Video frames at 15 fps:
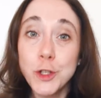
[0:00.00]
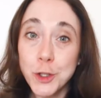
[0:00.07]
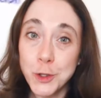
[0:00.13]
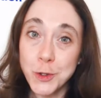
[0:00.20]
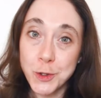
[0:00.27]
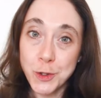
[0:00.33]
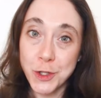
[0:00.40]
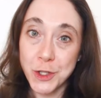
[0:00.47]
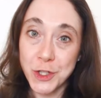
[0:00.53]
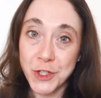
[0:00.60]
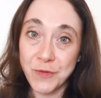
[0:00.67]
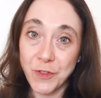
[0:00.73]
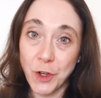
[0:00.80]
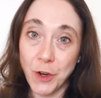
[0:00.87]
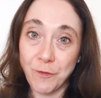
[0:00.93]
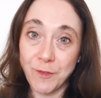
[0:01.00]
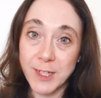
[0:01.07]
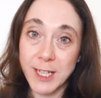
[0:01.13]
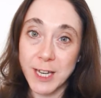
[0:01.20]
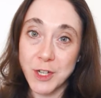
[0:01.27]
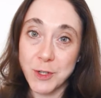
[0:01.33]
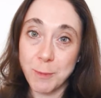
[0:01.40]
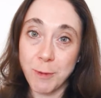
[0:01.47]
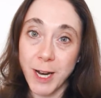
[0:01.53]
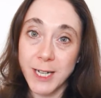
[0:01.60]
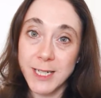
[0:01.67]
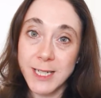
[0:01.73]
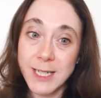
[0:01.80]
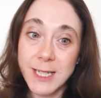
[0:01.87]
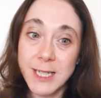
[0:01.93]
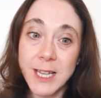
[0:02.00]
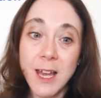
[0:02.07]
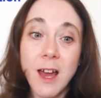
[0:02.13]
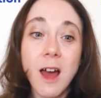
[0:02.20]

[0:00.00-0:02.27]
Use your tutors for conversation practice.